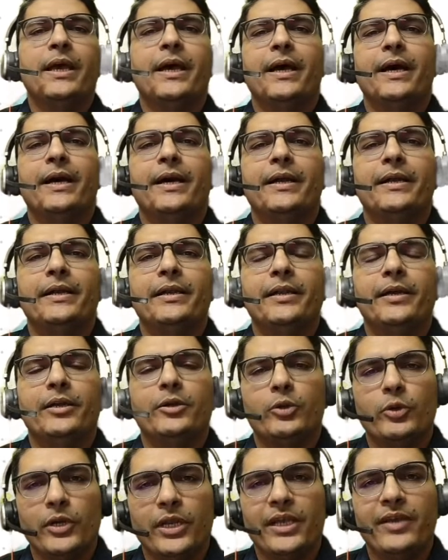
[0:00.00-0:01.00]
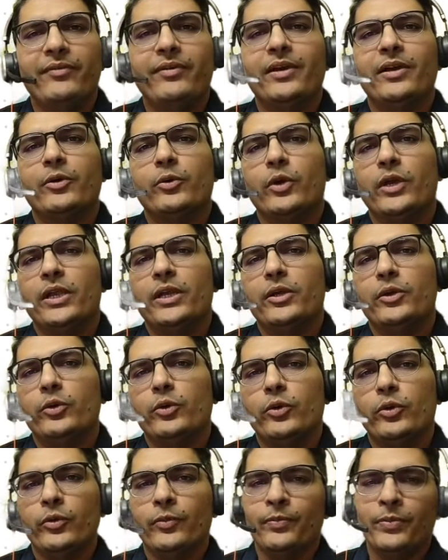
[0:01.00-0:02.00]
and today we are going
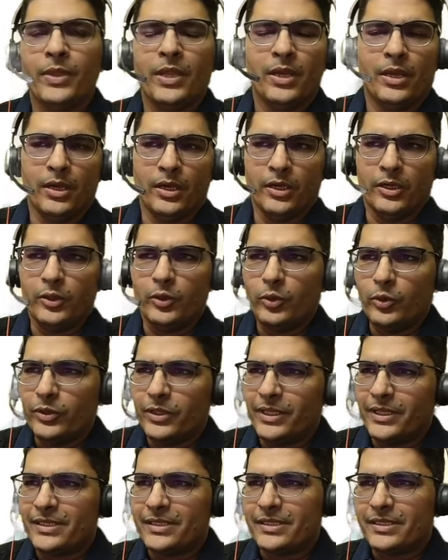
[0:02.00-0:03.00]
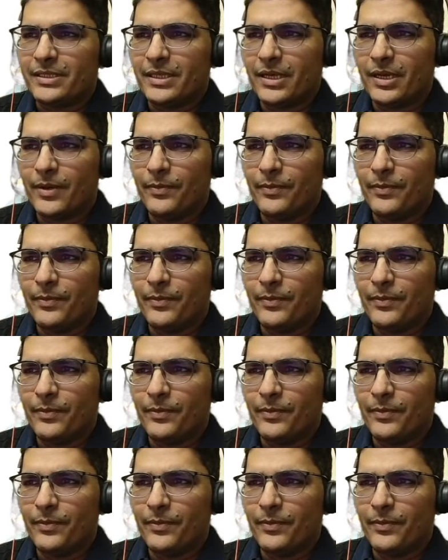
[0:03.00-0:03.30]
to do this